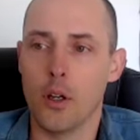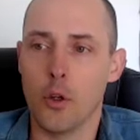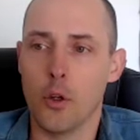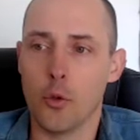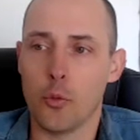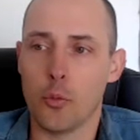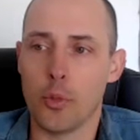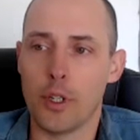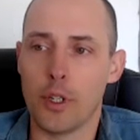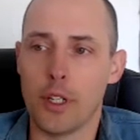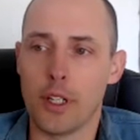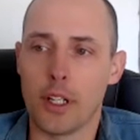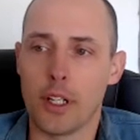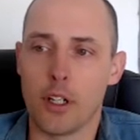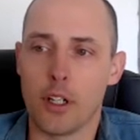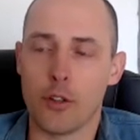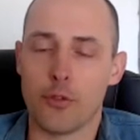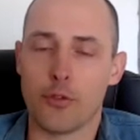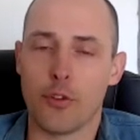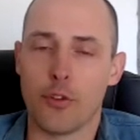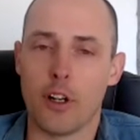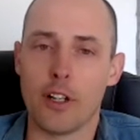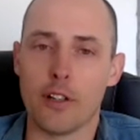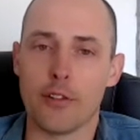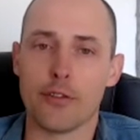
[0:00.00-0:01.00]
being in a
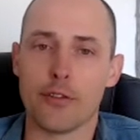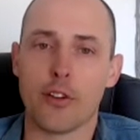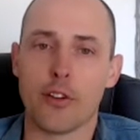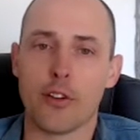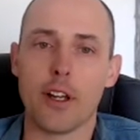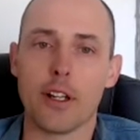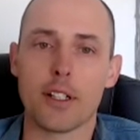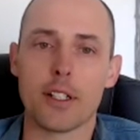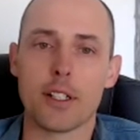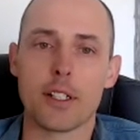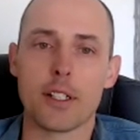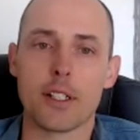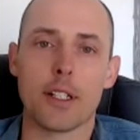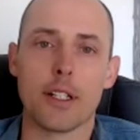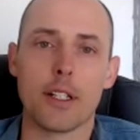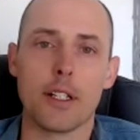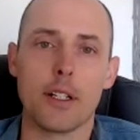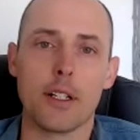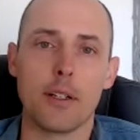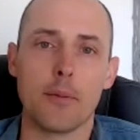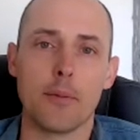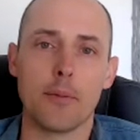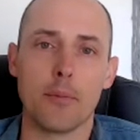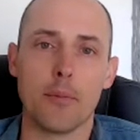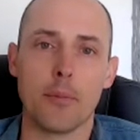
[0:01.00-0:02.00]
fight-flight
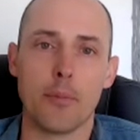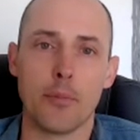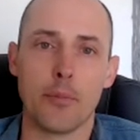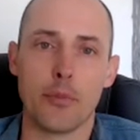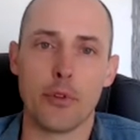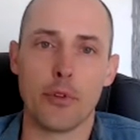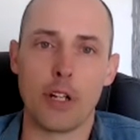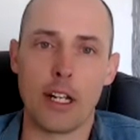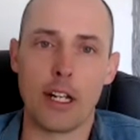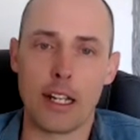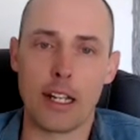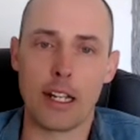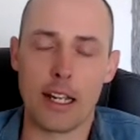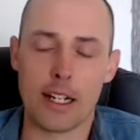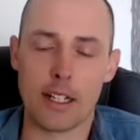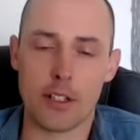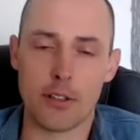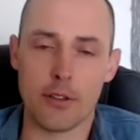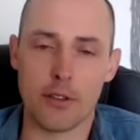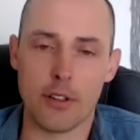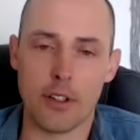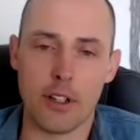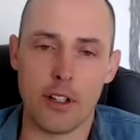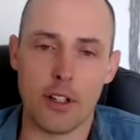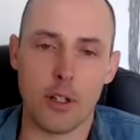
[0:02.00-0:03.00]
state, feeling
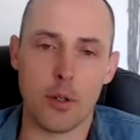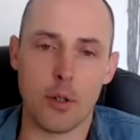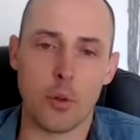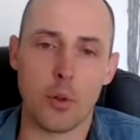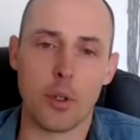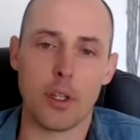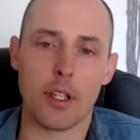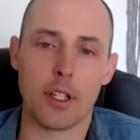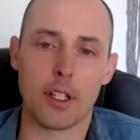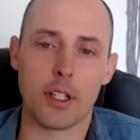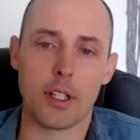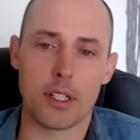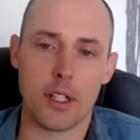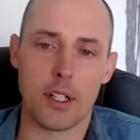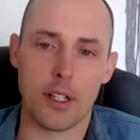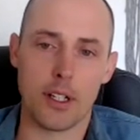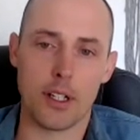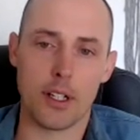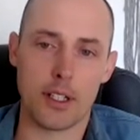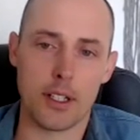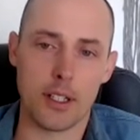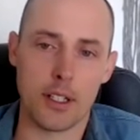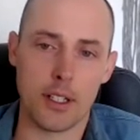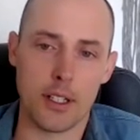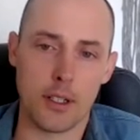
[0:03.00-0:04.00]
activated with
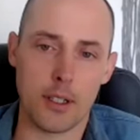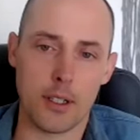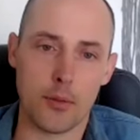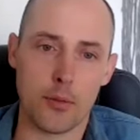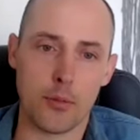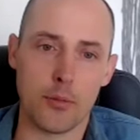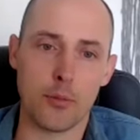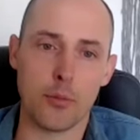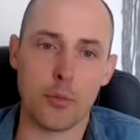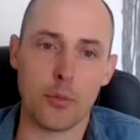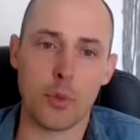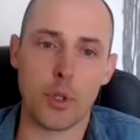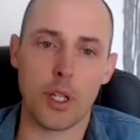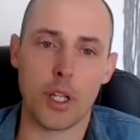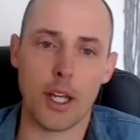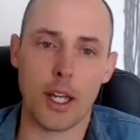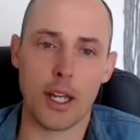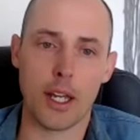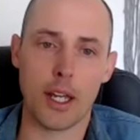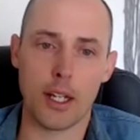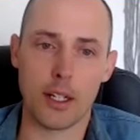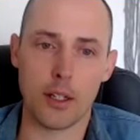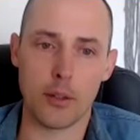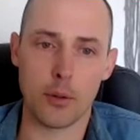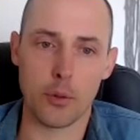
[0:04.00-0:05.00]
anxiety, with
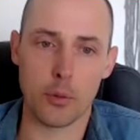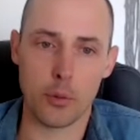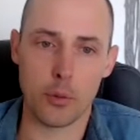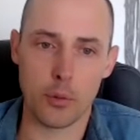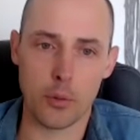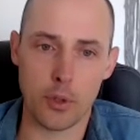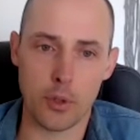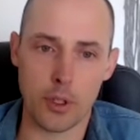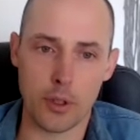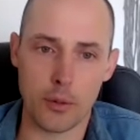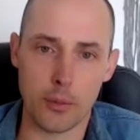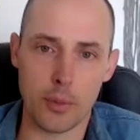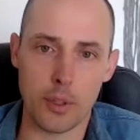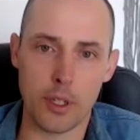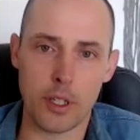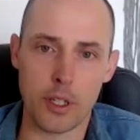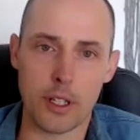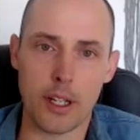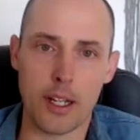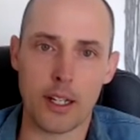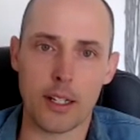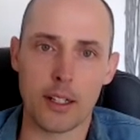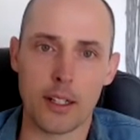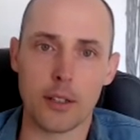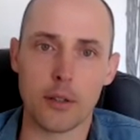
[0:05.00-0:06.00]
being
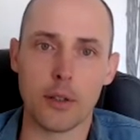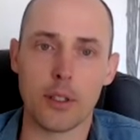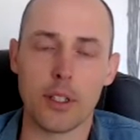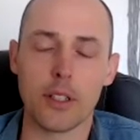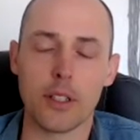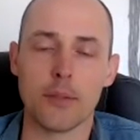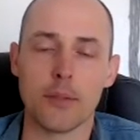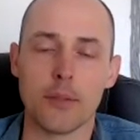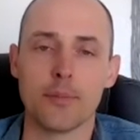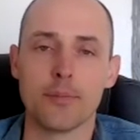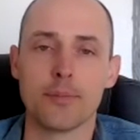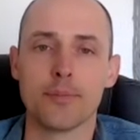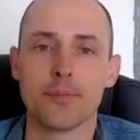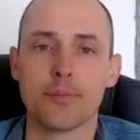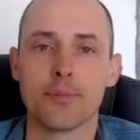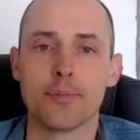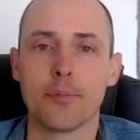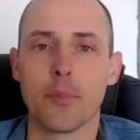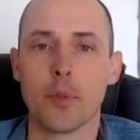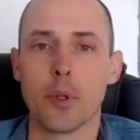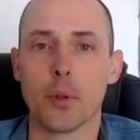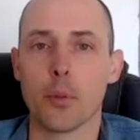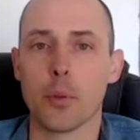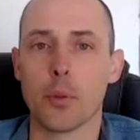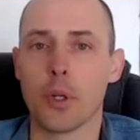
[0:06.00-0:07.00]
angry,
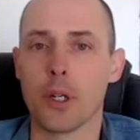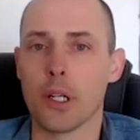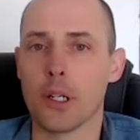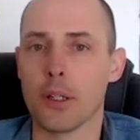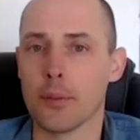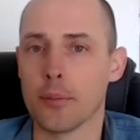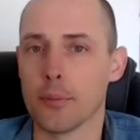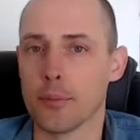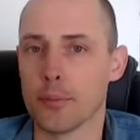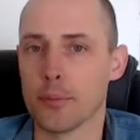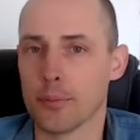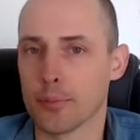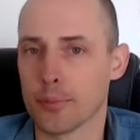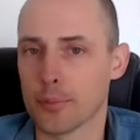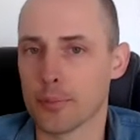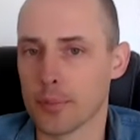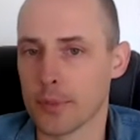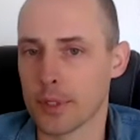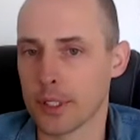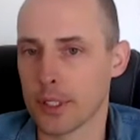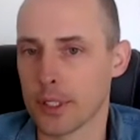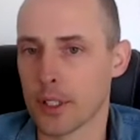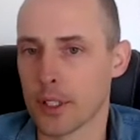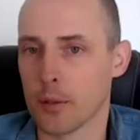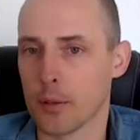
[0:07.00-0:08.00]
with
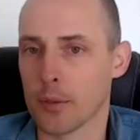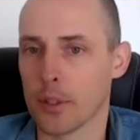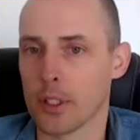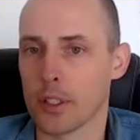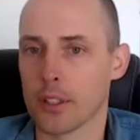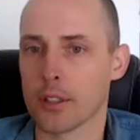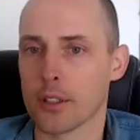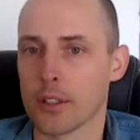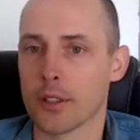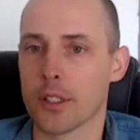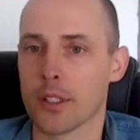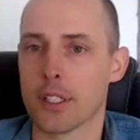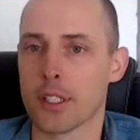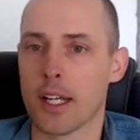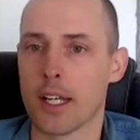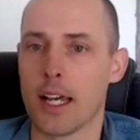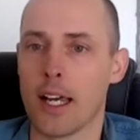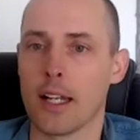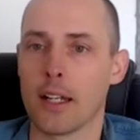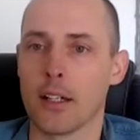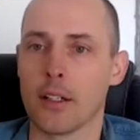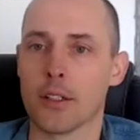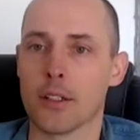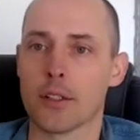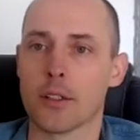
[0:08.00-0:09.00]
succumbing to
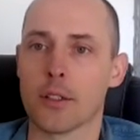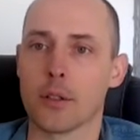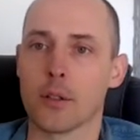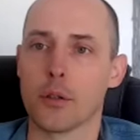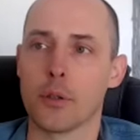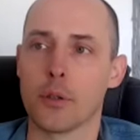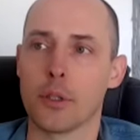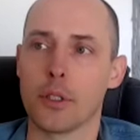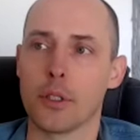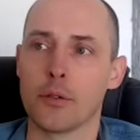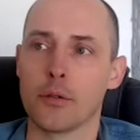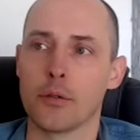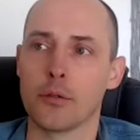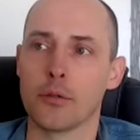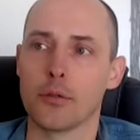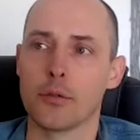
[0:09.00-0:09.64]
sadness or grief.